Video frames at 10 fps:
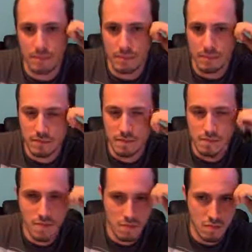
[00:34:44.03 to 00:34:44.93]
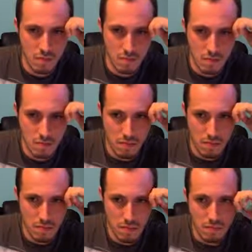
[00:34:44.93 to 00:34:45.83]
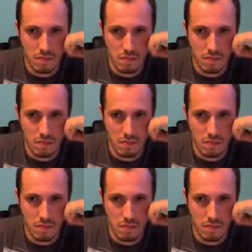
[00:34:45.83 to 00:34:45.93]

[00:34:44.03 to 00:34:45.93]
Nothing is said.